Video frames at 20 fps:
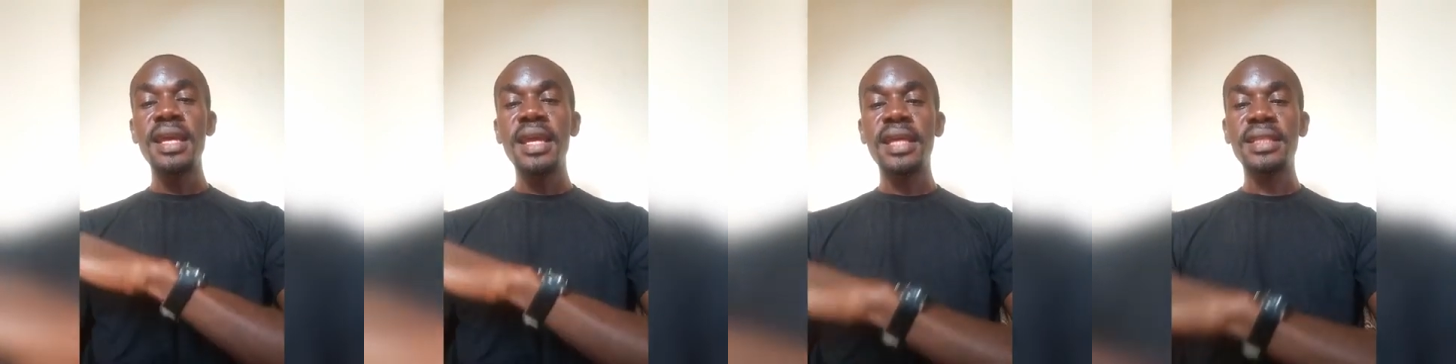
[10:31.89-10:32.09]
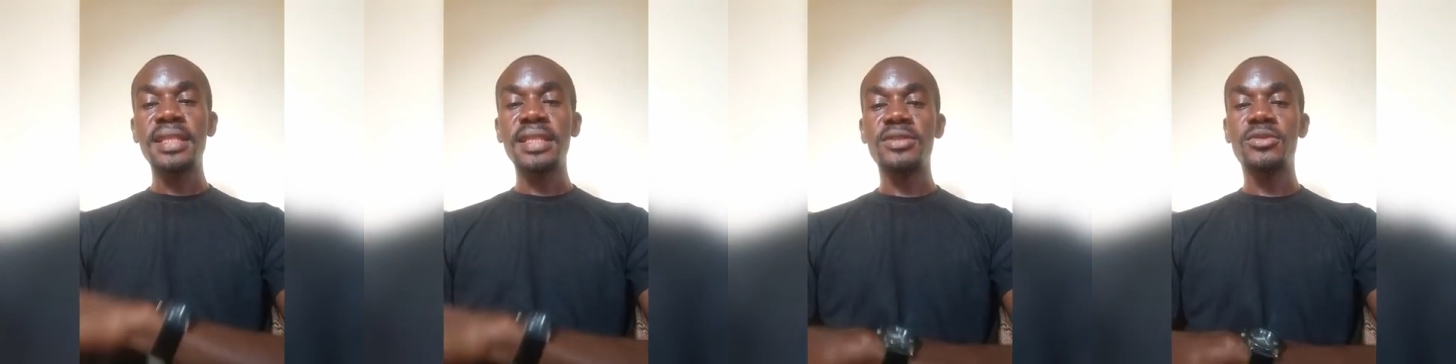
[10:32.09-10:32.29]

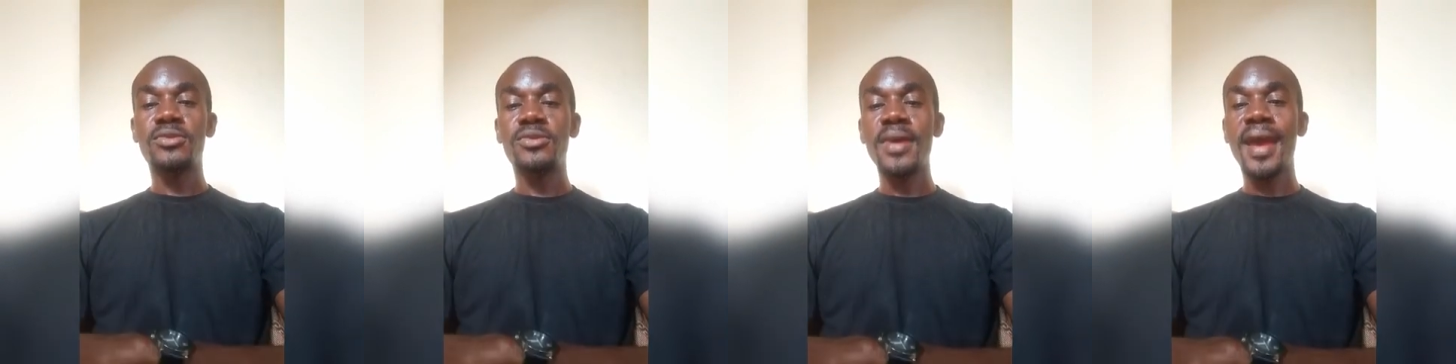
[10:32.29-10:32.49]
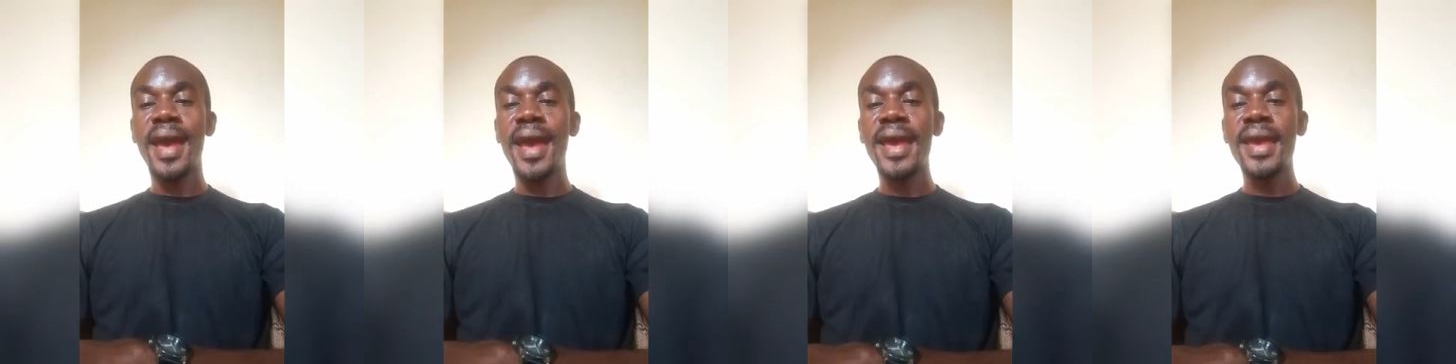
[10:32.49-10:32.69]
it is
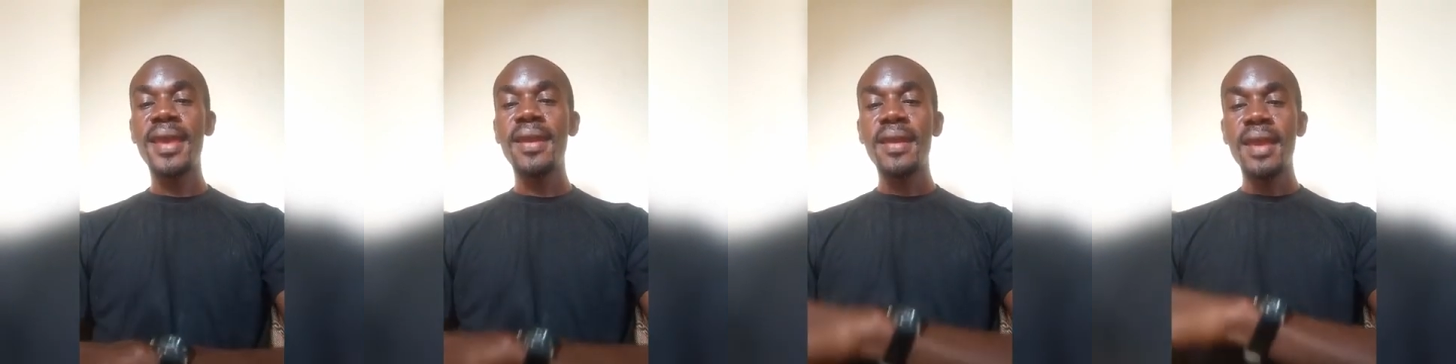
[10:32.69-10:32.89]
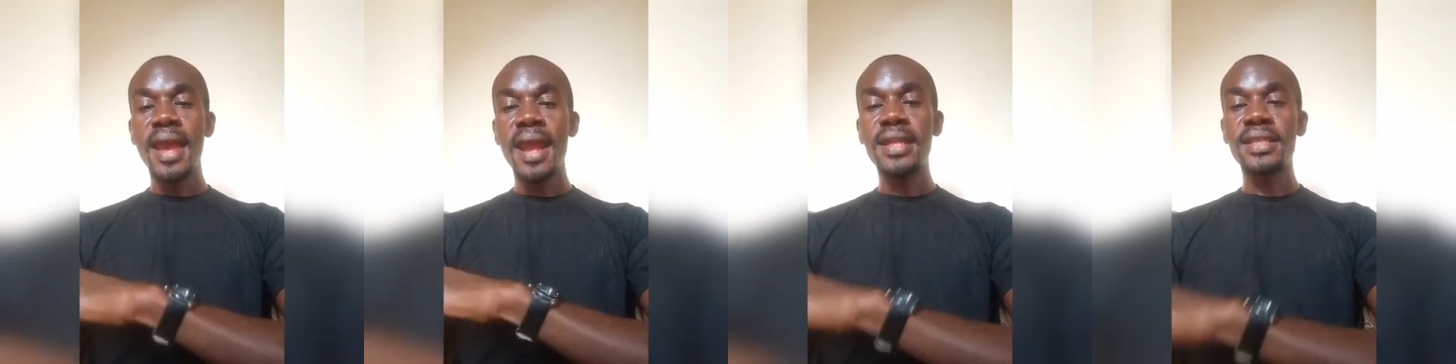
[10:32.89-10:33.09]
dry
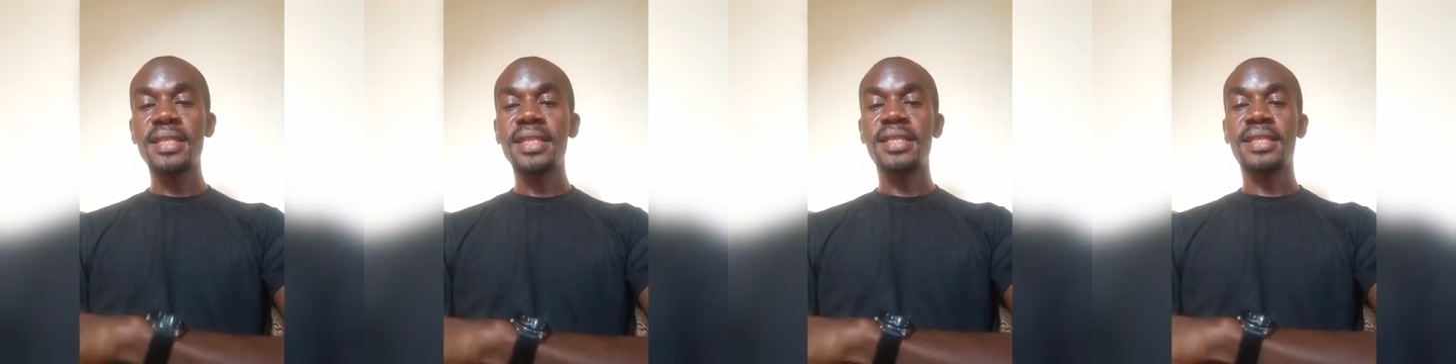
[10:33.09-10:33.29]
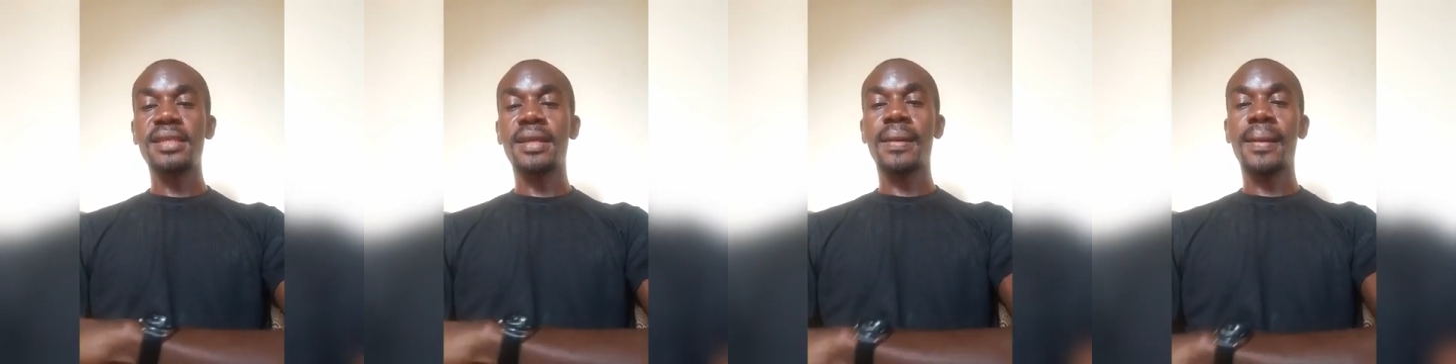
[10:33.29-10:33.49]
and it
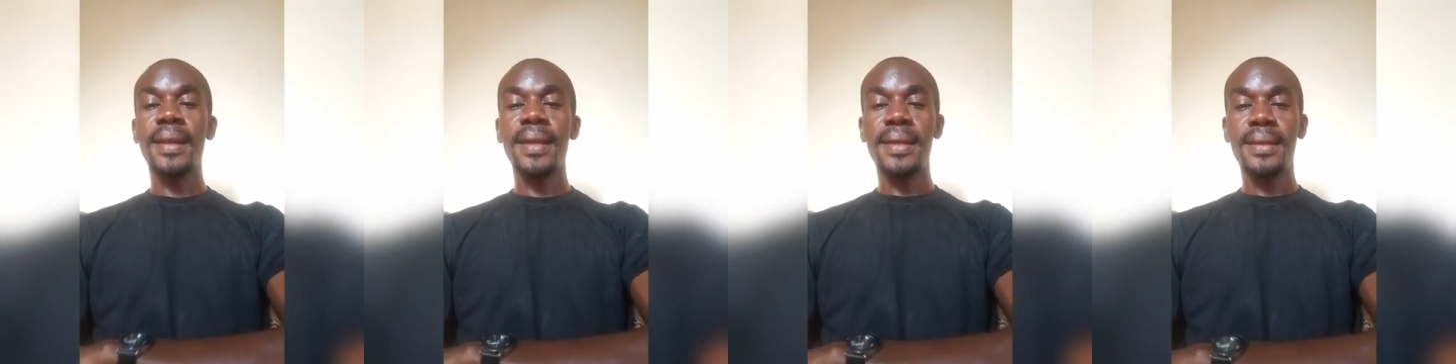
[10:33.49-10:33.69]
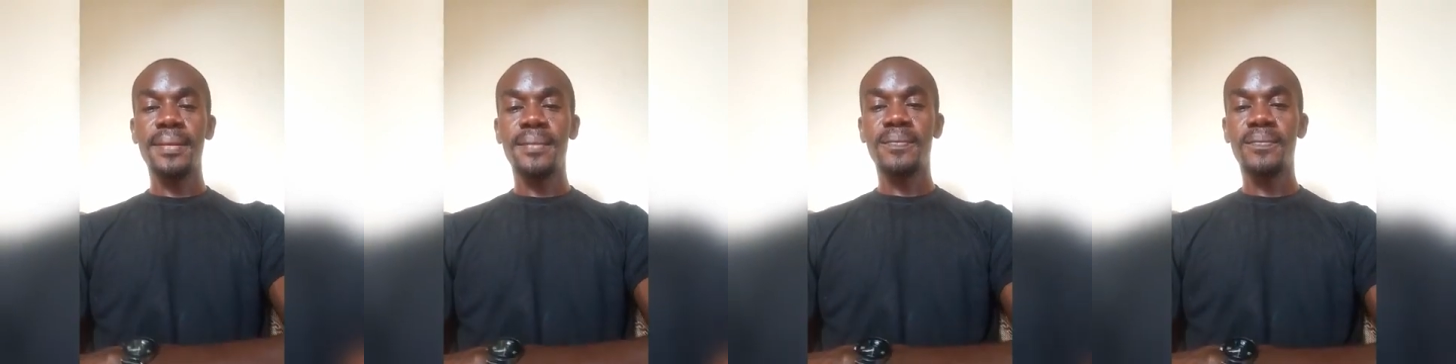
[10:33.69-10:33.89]
is
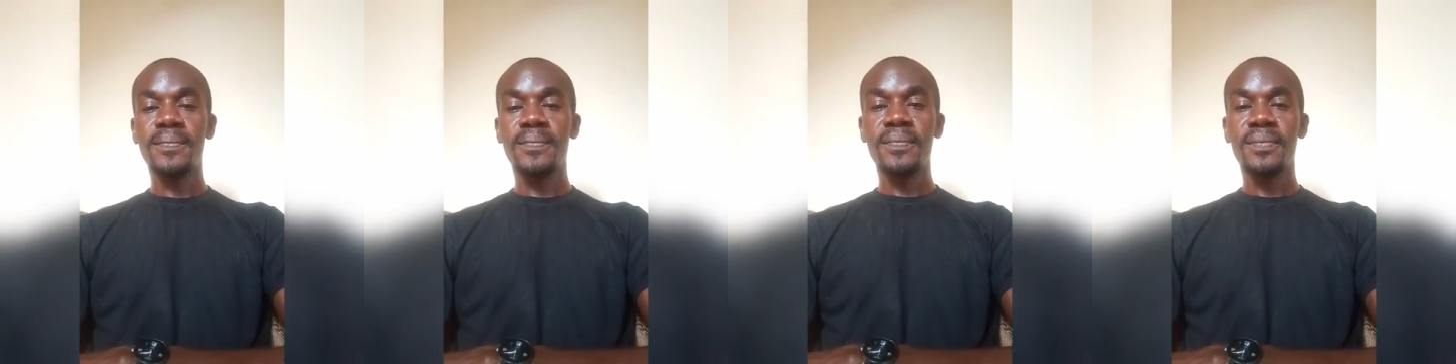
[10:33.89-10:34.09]
clean.